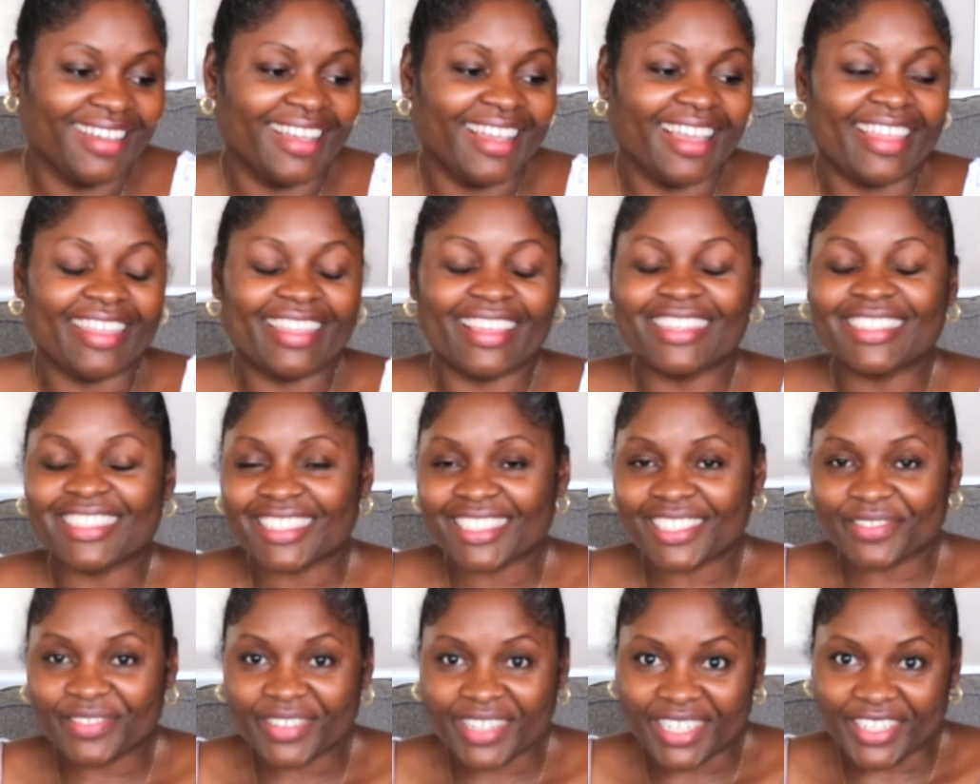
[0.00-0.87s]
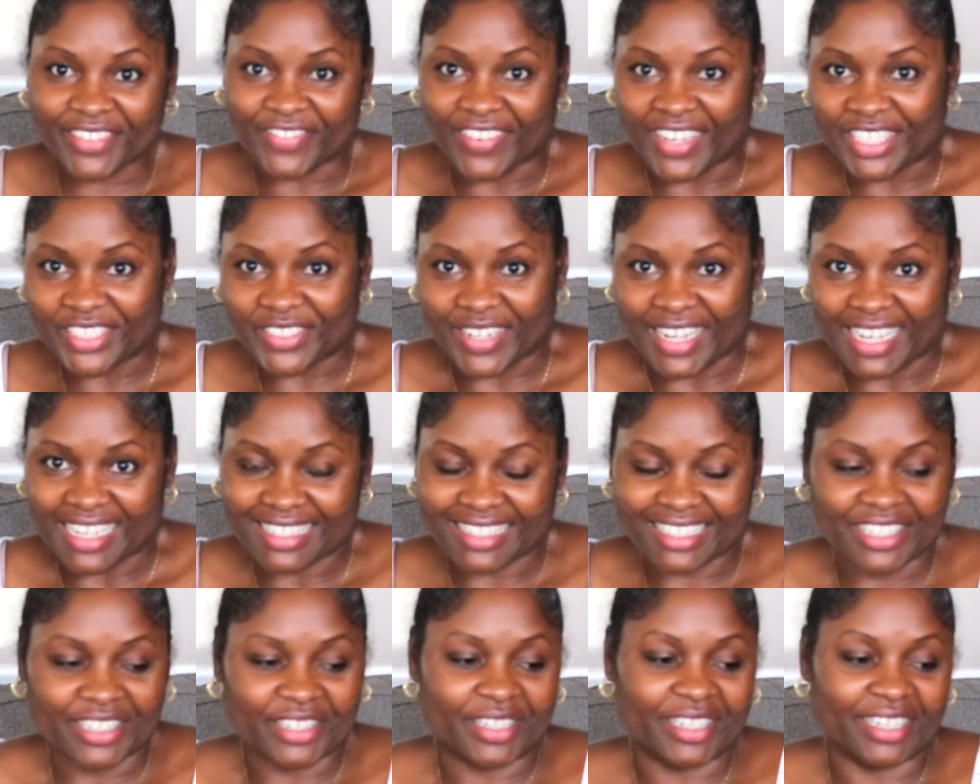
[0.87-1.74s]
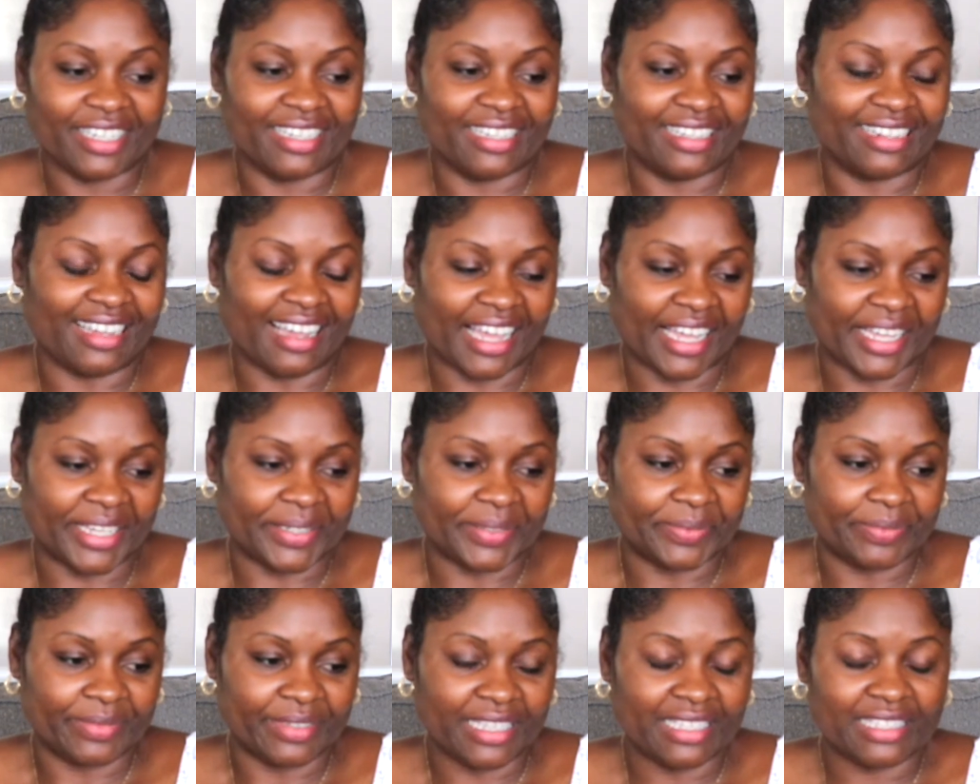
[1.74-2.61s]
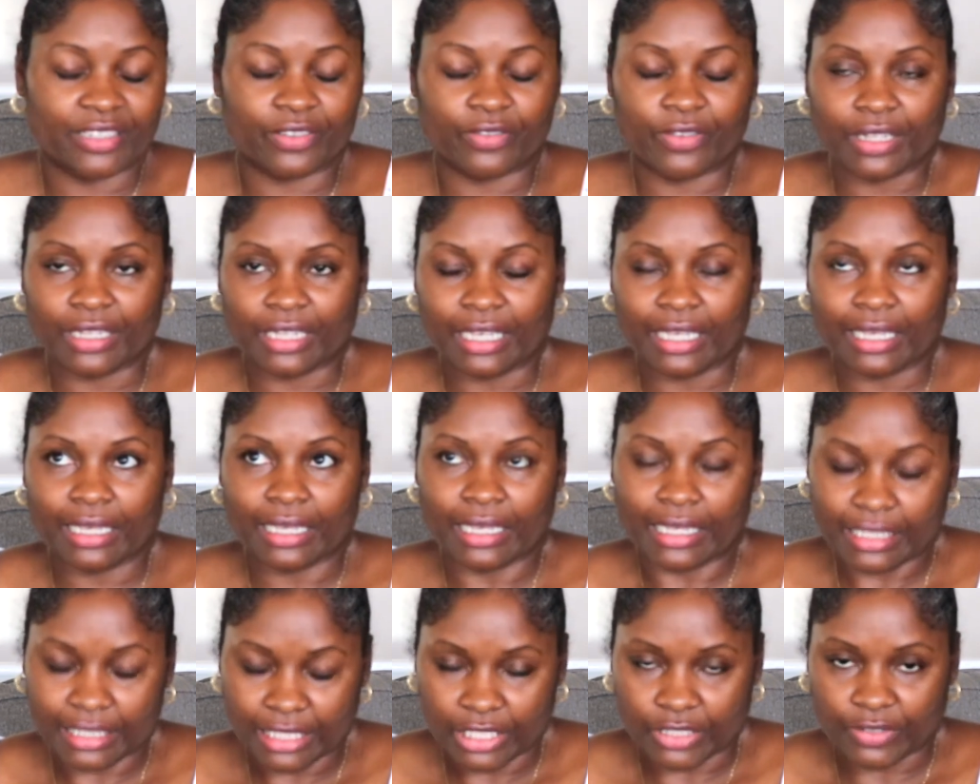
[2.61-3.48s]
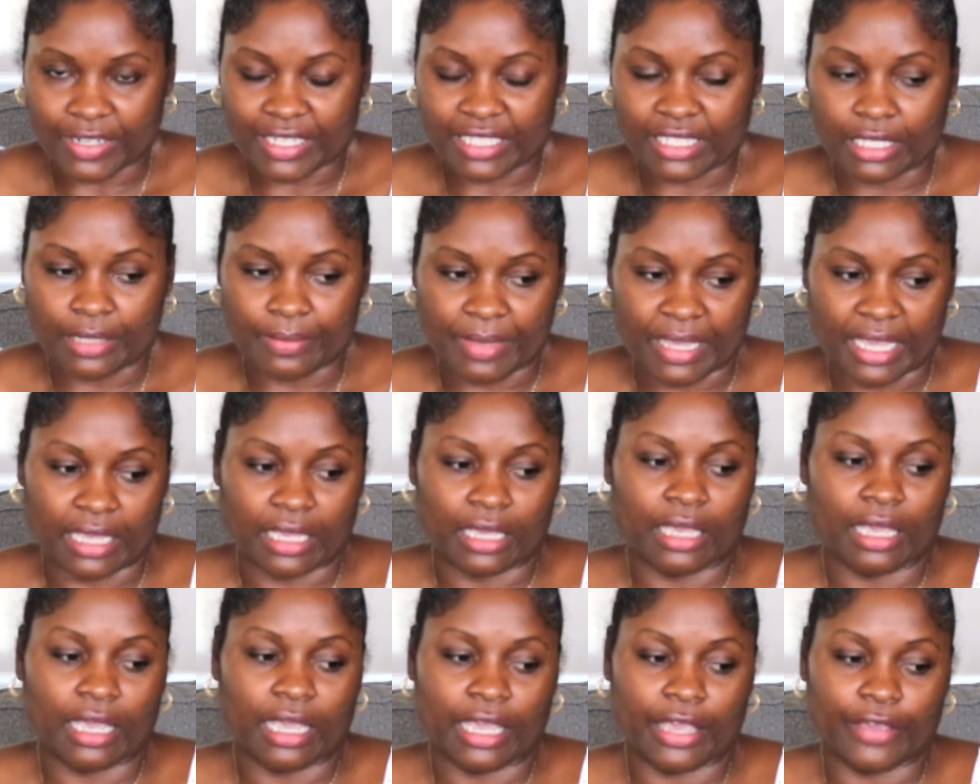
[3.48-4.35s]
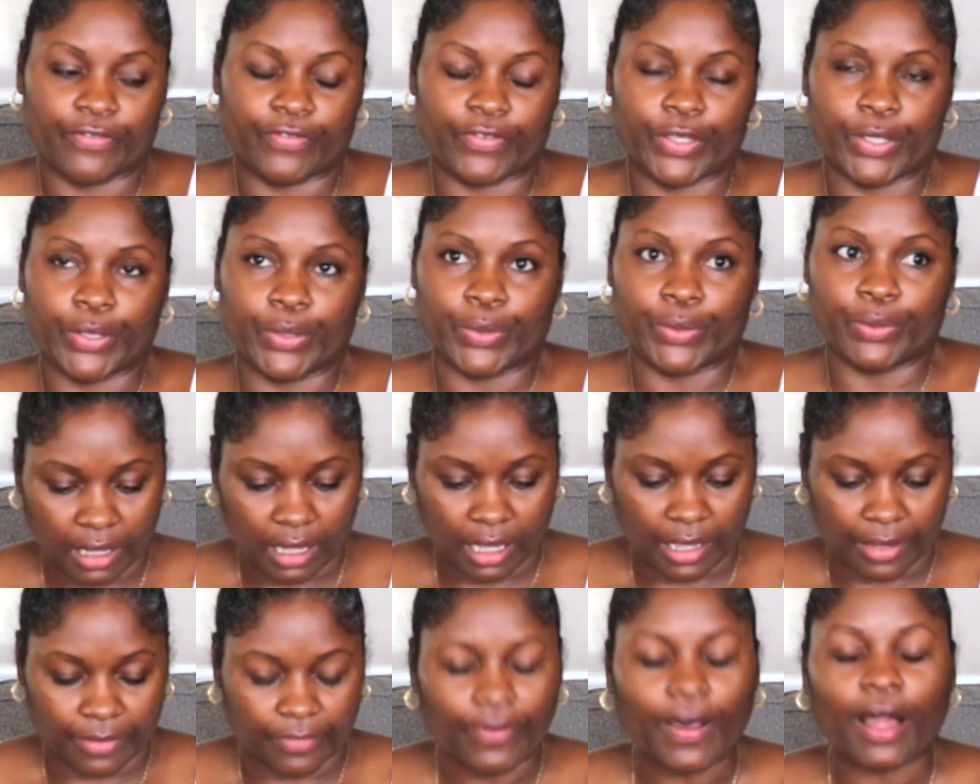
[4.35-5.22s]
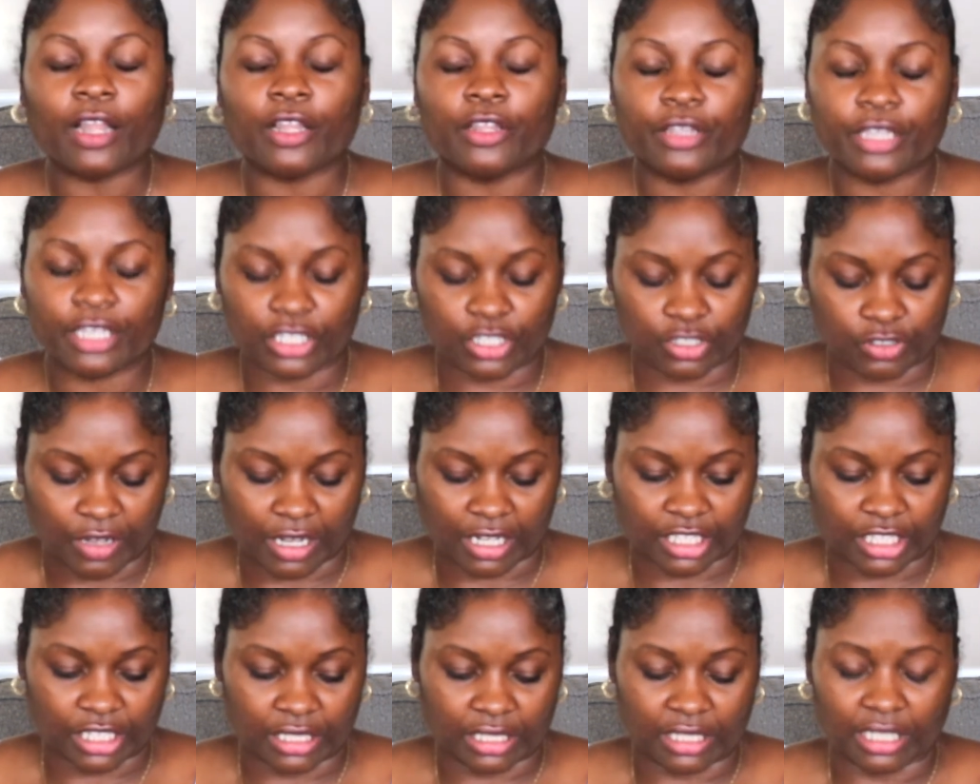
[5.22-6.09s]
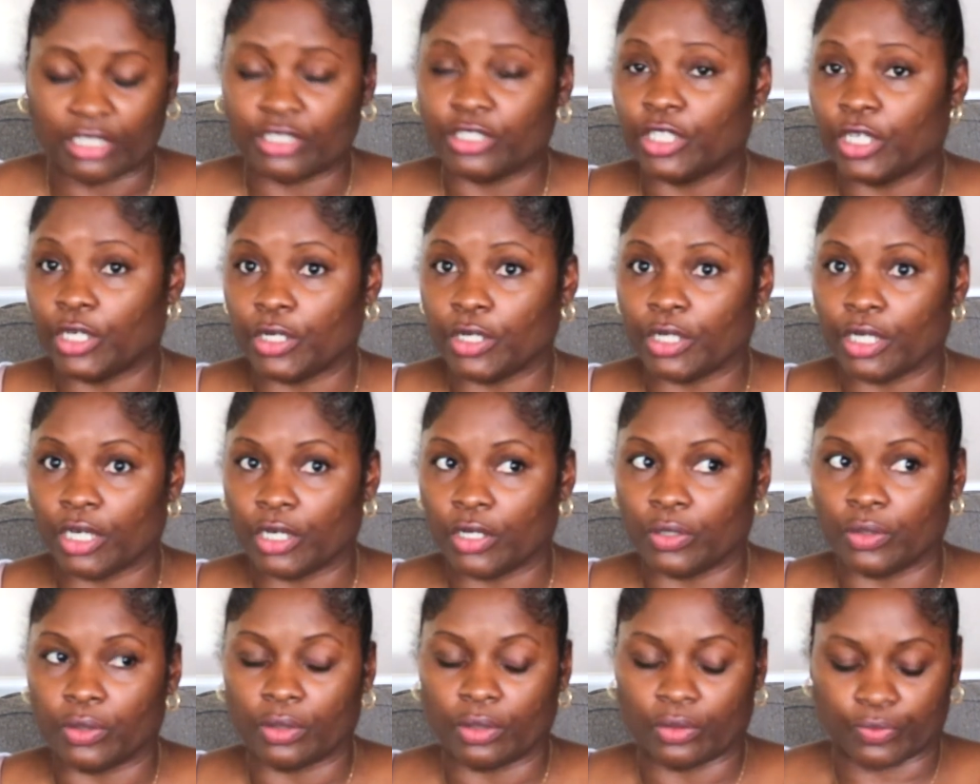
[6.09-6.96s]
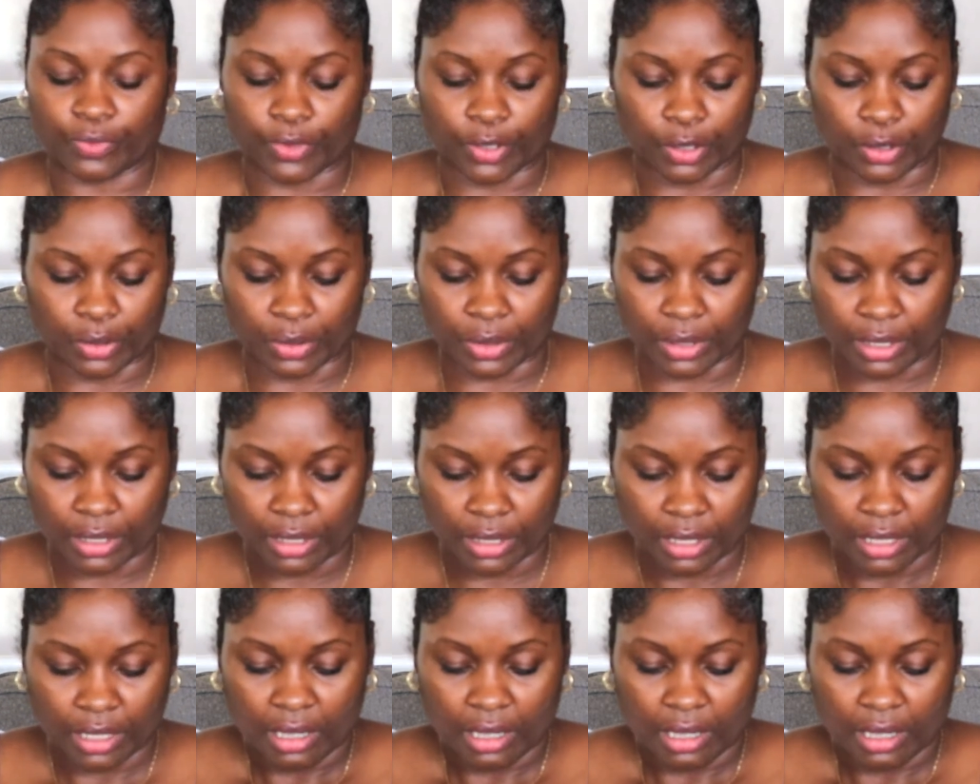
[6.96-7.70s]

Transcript: this is a really fun dress. You can, it's a really easy dress to make if you follow the instructions and don't go rogue.